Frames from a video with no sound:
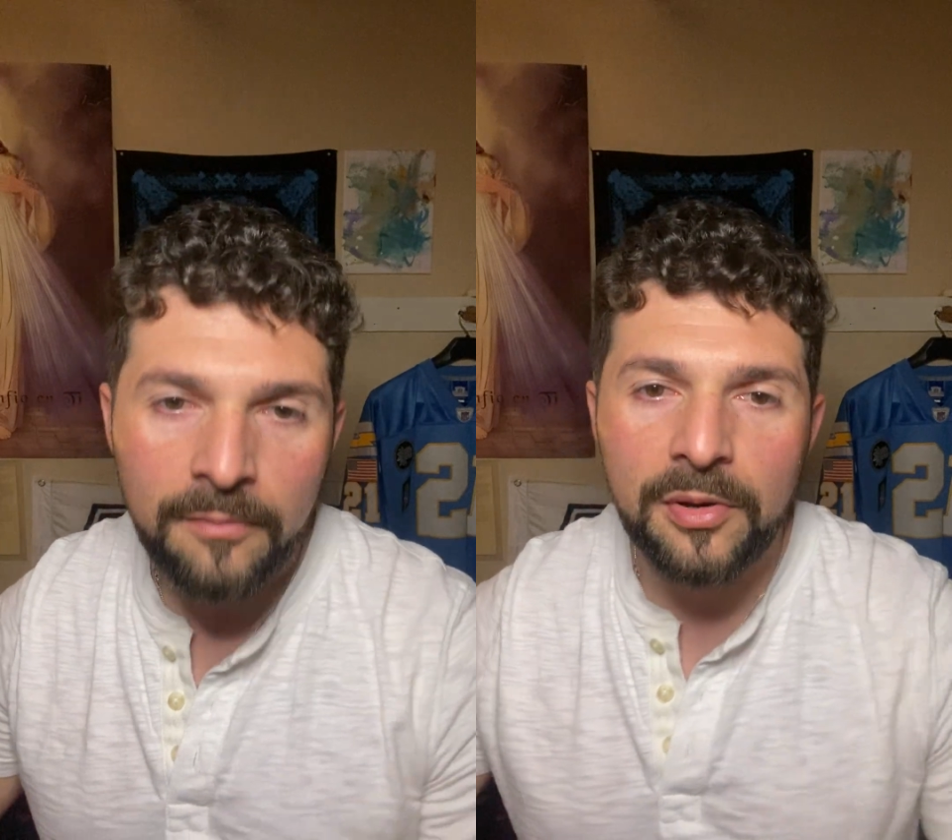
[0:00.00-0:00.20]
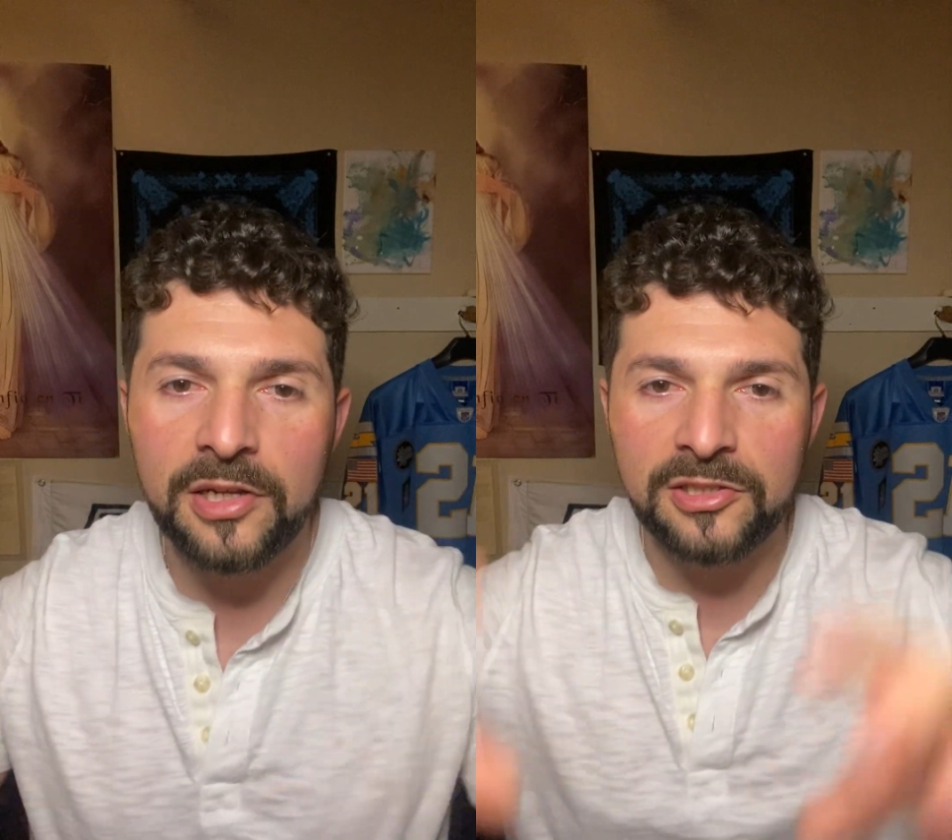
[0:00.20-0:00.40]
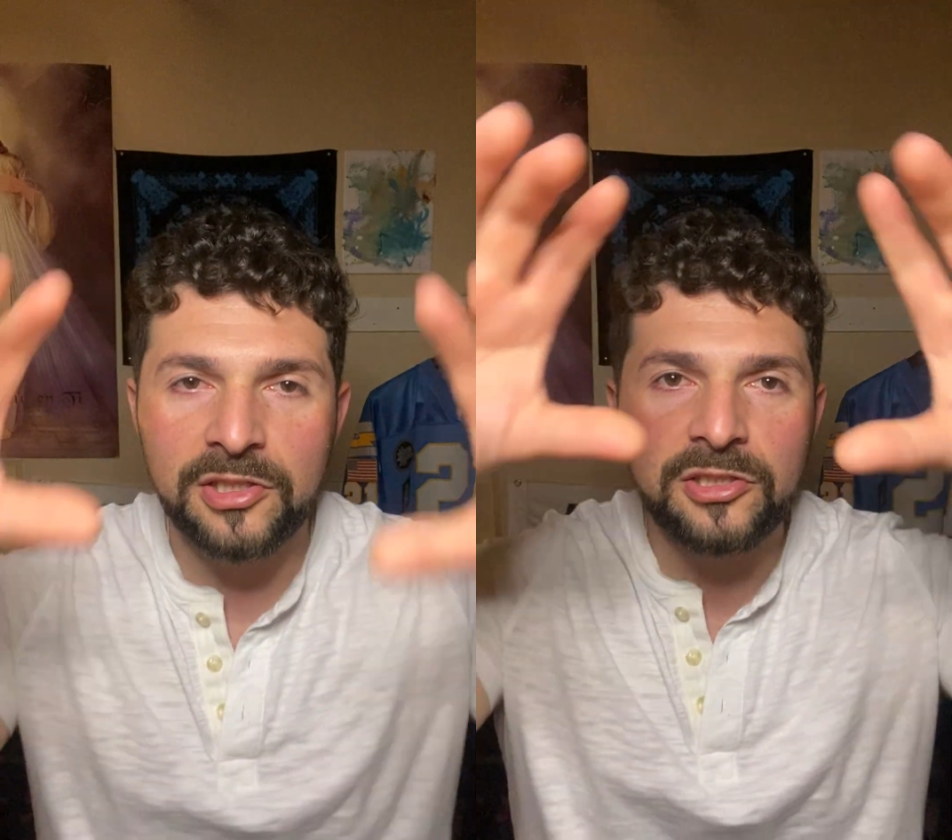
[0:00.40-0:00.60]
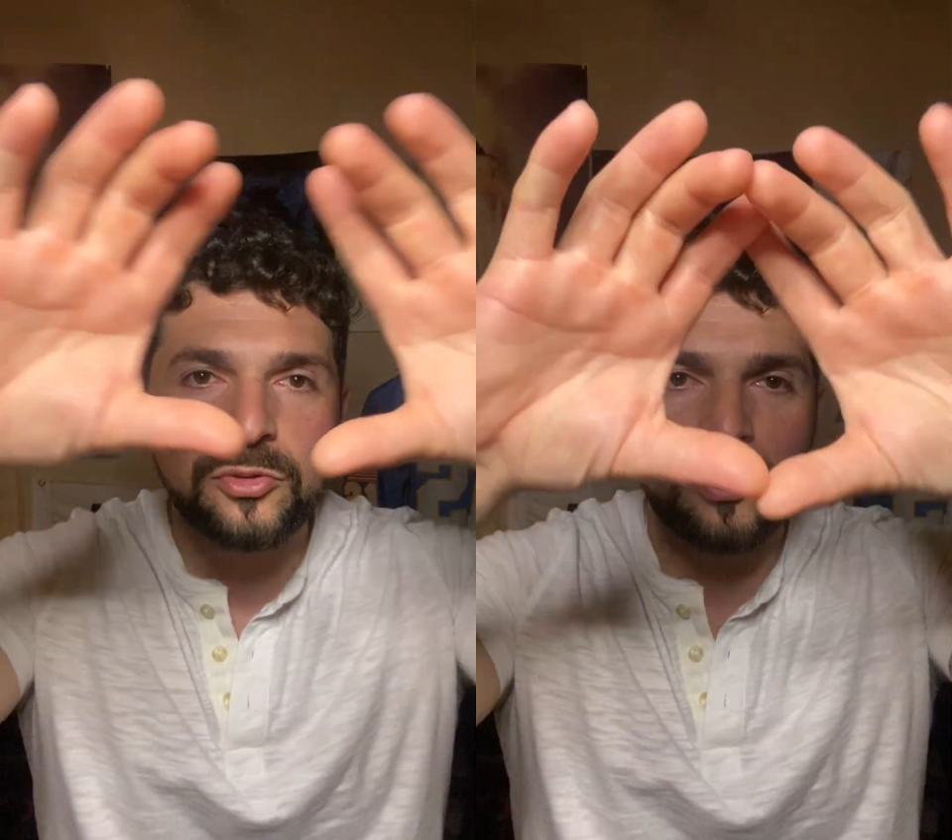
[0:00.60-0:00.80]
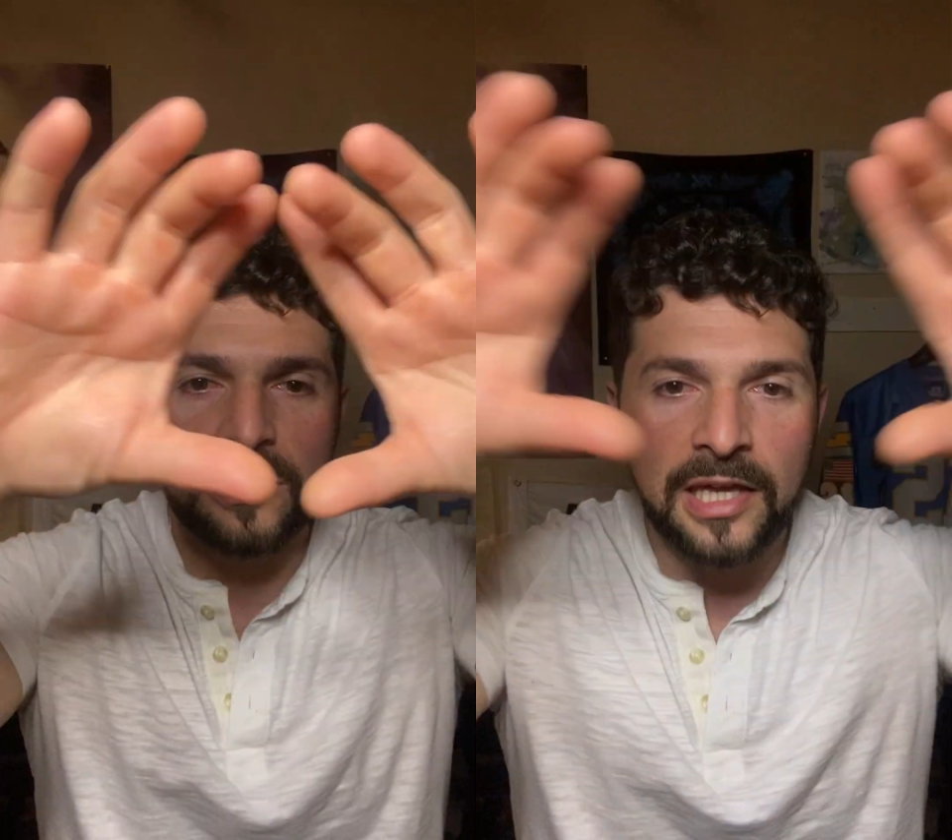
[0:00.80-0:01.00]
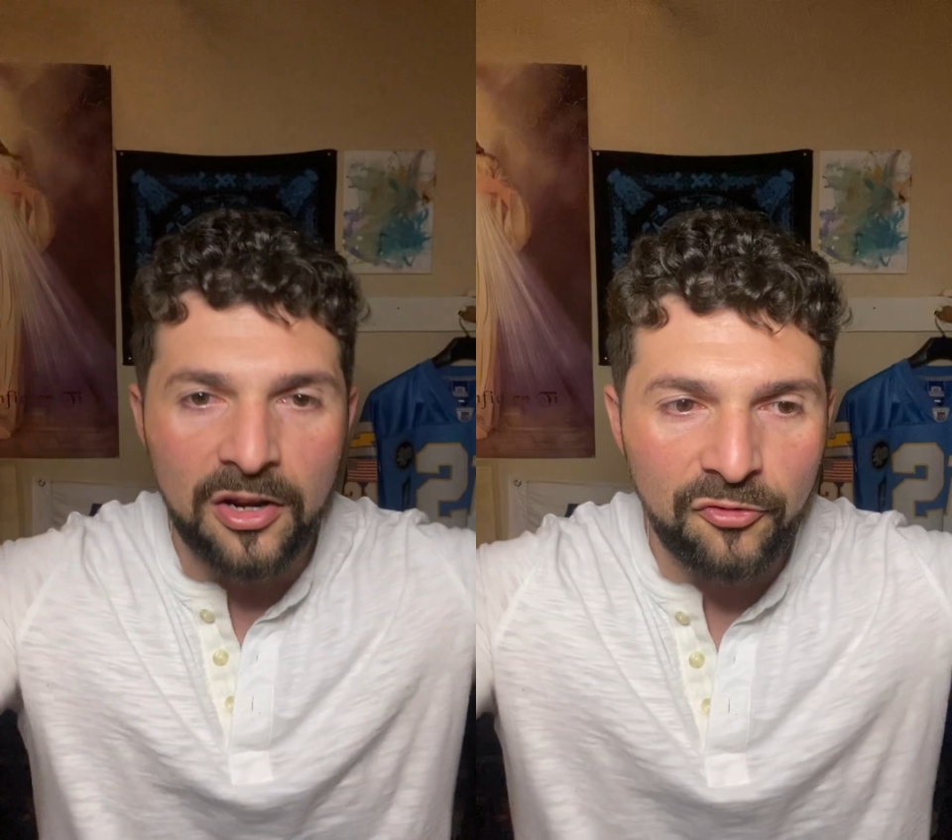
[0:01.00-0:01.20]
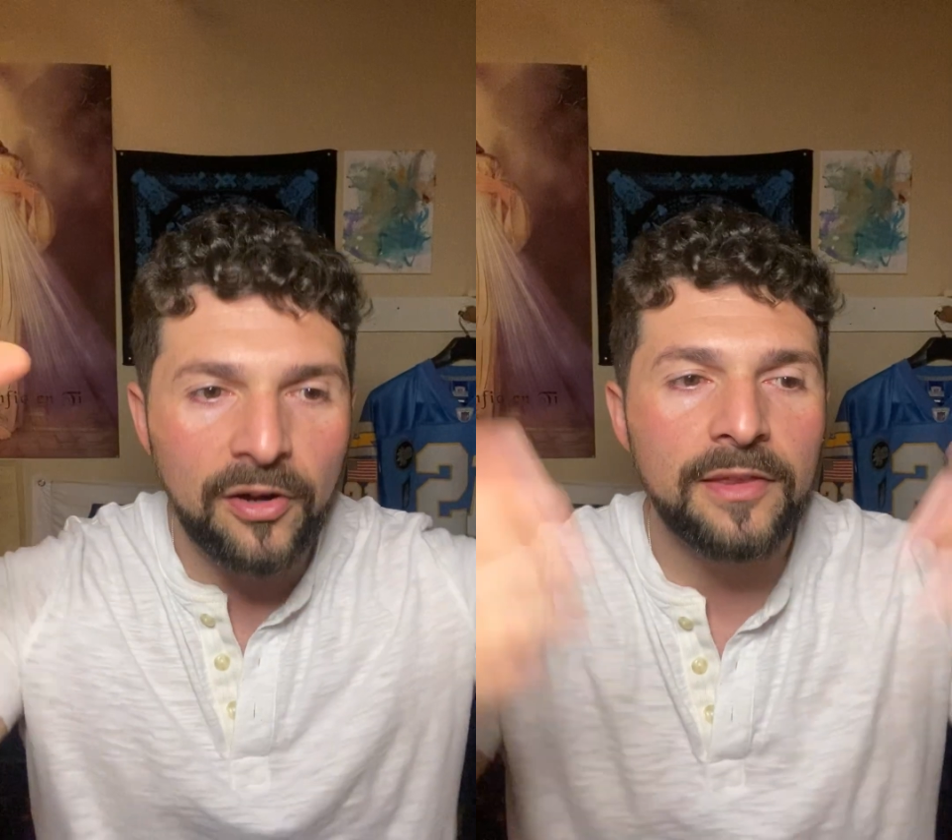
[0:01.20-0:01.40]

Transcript: but it's just to identify